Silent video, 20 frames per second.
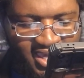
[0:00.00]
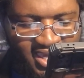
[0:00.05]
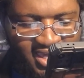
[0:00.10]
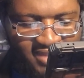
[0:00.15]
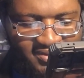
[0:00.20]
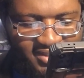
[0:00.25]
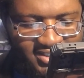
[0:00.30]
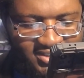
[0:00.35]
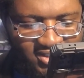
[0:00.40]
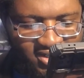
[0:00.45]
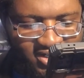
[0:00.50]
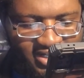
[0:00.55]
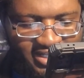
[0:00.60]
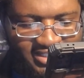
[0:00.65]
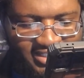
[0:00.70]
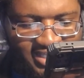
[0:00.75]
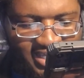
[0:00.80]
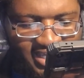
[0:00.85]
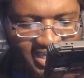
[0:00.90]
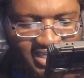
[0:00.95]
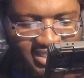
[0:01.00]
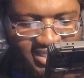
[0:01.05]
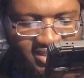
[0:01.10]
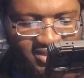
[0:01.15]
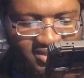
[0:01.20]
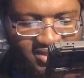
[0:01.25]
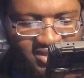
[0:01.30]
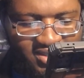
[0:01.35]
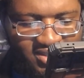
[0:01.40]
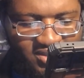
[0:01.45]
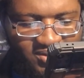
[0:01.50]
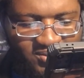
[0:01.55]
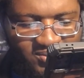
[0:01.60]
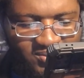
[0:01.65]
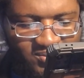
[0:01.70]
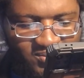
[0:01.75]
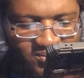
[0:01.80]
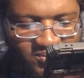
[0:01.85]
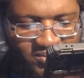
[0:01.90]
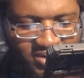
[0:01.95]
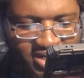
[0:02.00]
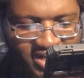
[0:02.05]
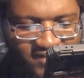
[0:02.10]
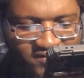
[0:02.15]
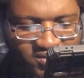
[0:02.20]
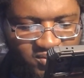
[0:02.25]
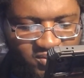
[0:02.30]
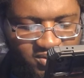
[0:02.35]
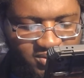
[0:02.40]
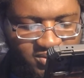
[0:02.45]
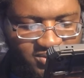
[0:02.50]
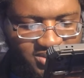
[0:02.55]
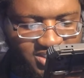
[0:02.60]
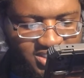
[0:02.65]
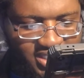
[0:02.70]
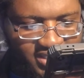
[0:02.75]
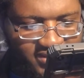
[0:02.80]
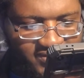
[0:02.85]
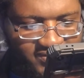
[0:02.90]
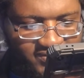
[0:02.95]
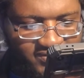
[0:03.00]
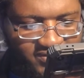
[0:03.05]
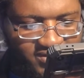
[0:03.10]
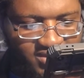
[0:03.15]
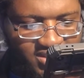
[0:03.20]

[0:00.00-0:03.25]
They started attacking when everyone was safe.